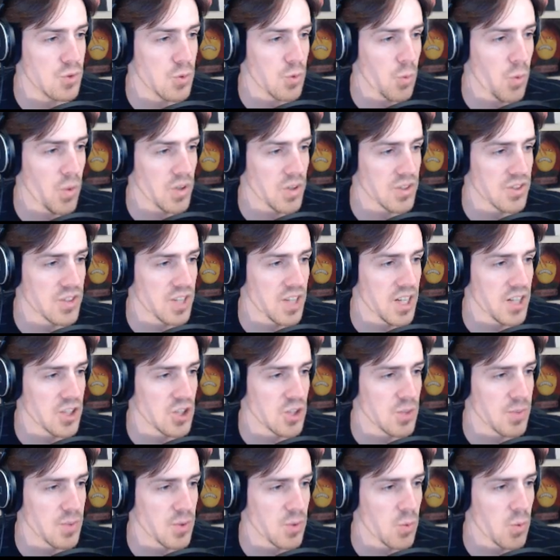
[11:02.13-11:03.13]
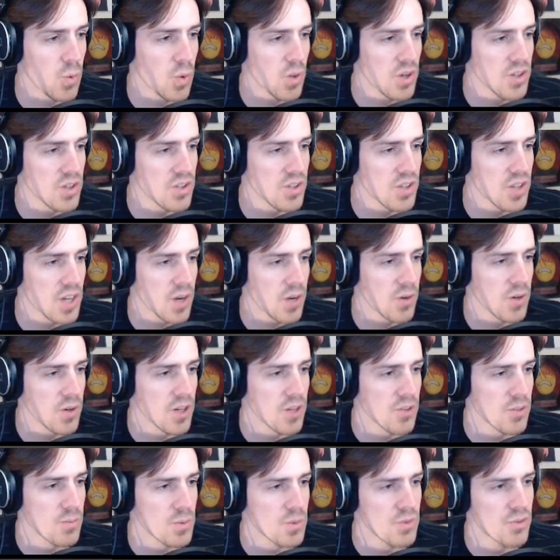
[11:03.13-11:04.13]
one statue, but one tower
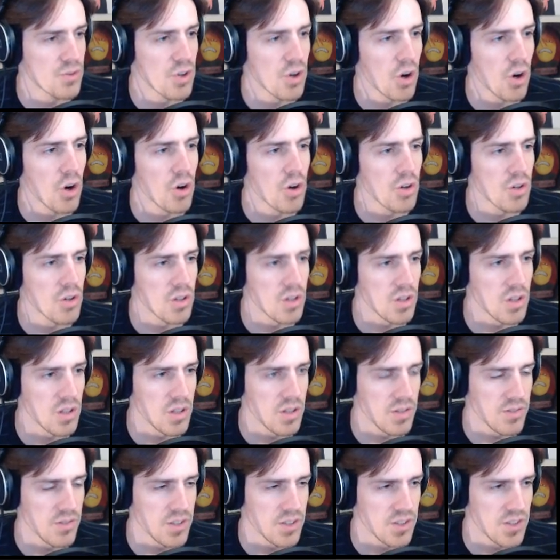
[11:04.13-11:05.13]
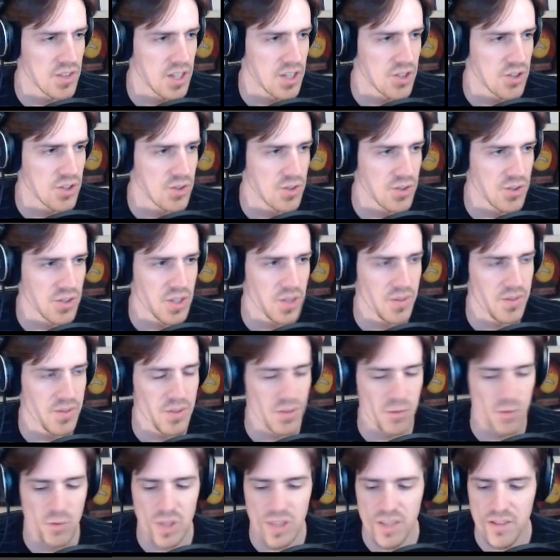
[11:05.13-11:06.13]
has moved all of the statues, so now I have to
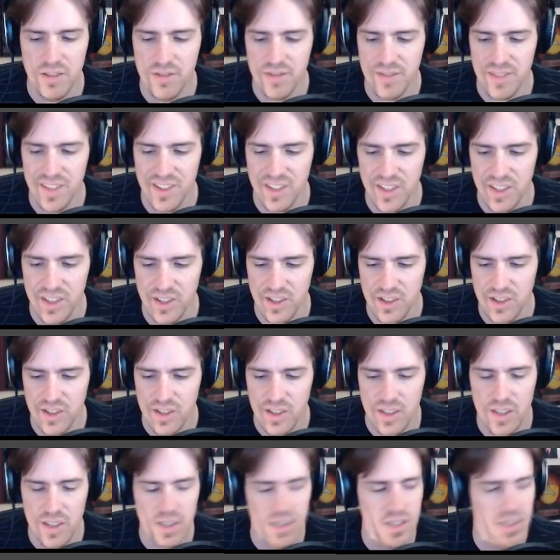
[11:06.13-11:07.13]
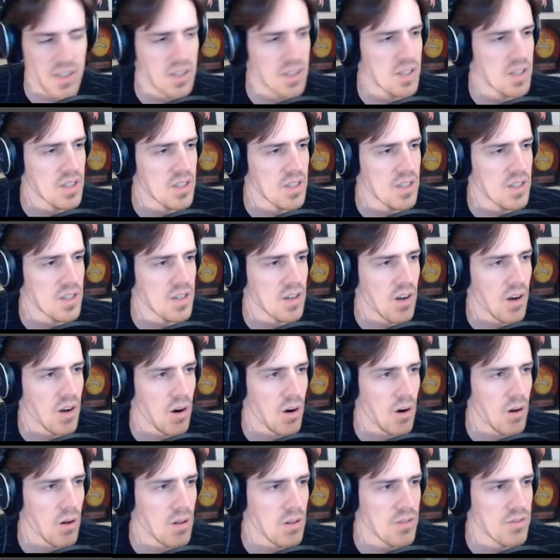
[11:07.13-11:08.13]
revisit
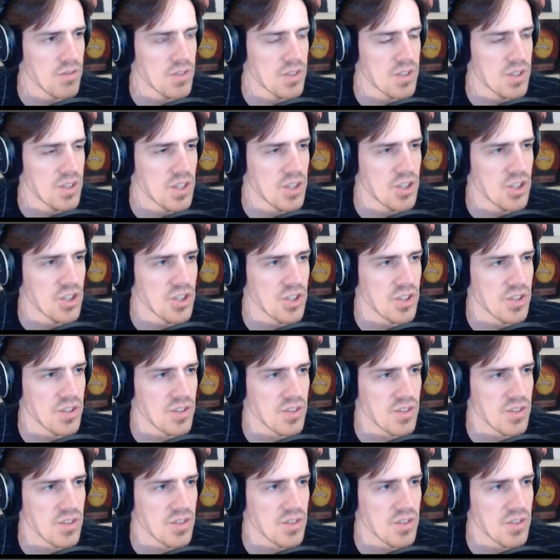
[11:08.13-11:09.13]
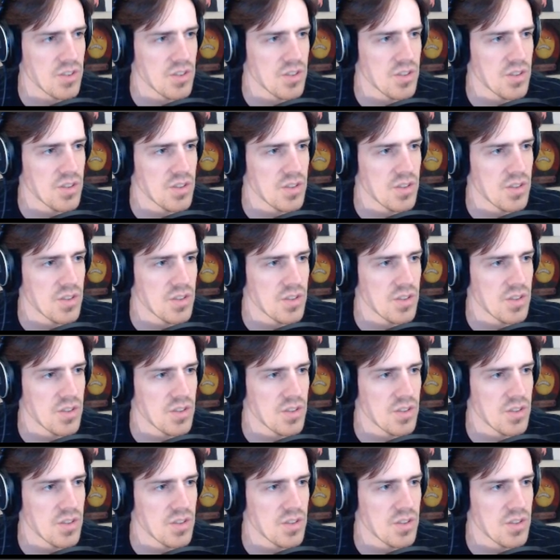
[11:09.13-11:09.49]
all of the dungeons.